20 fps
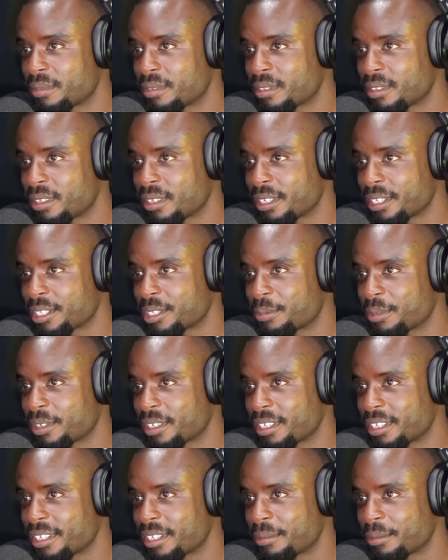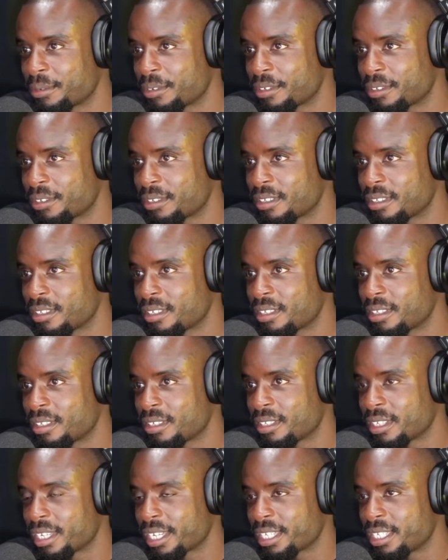so. that's my guy, bro.
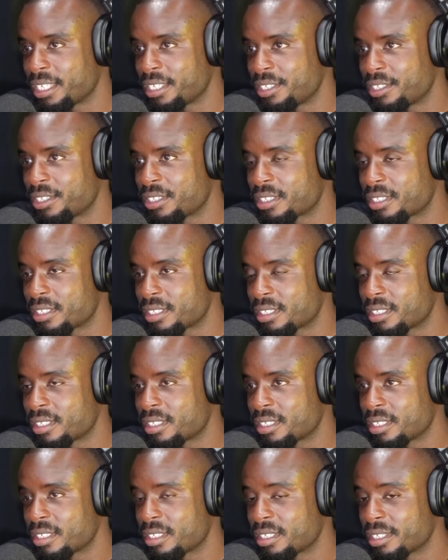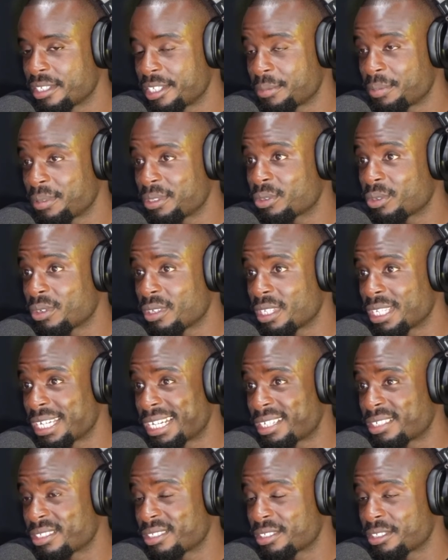Like he's he's been through a
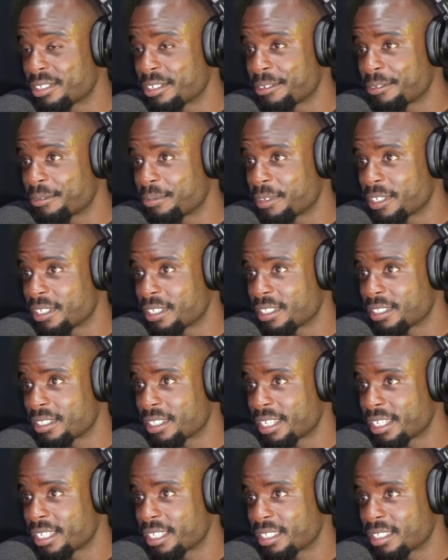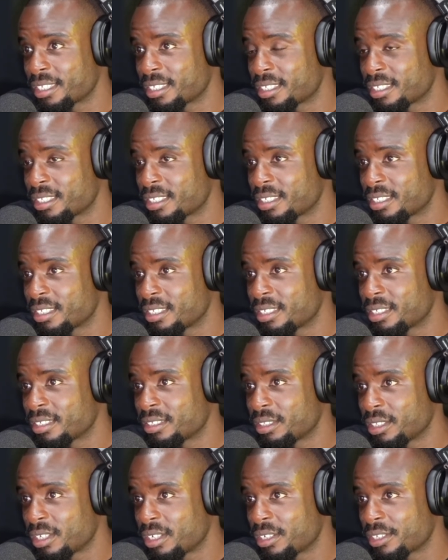lot of stuff, man. Like
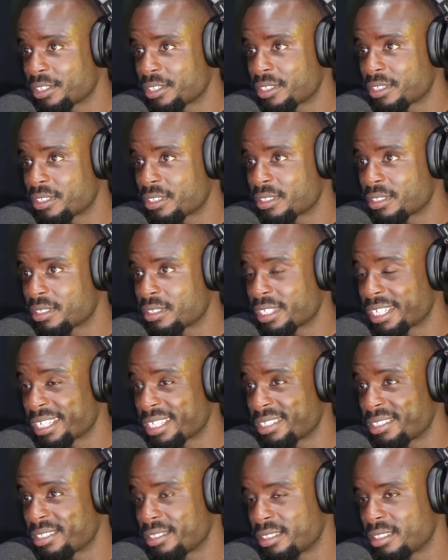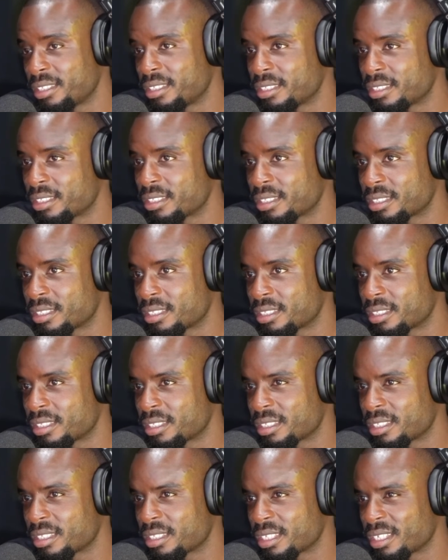lost like he's
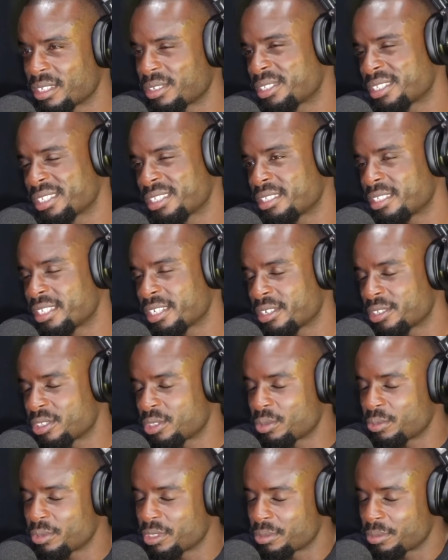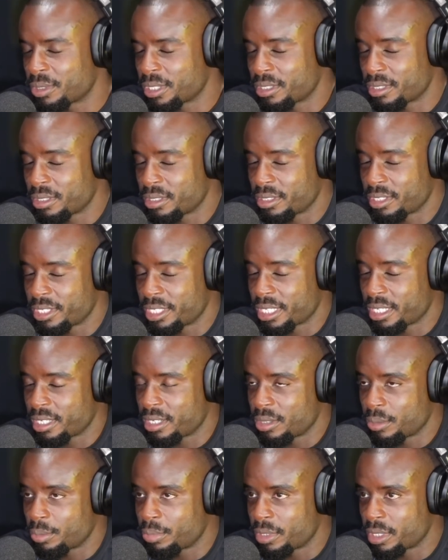I don't think he cares too much about
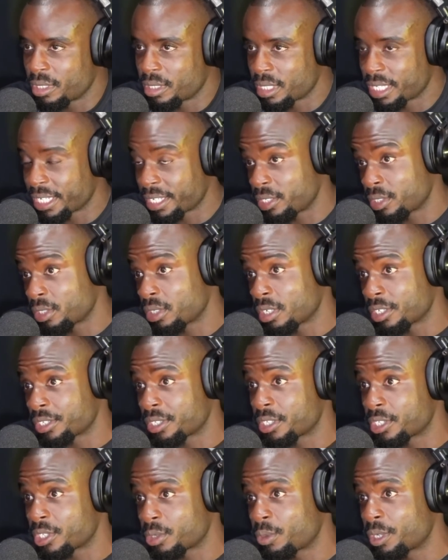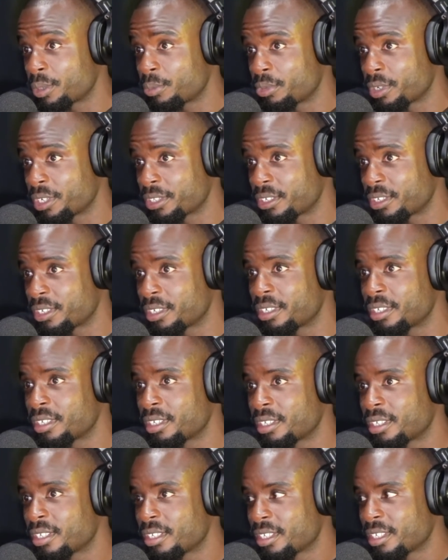saying it, but like he's lost his twin brother.
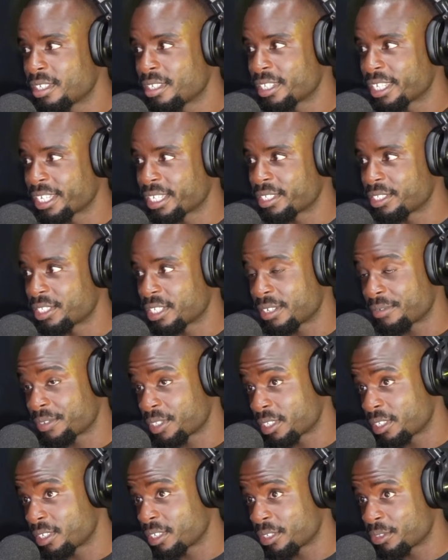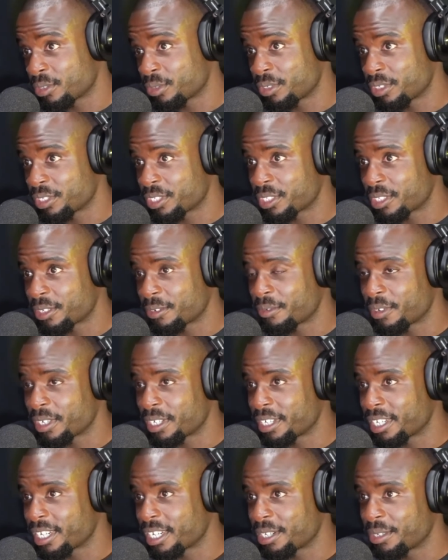Like he's obviously going through this stuff
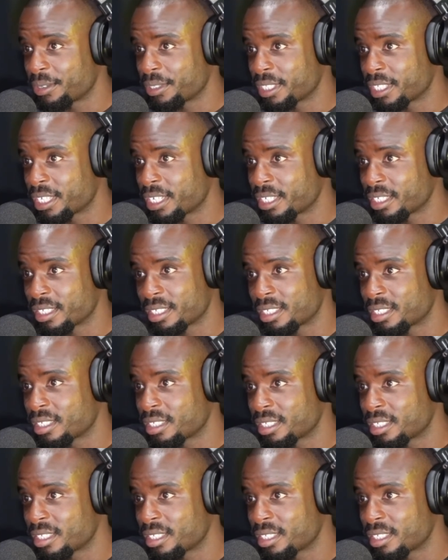right now and like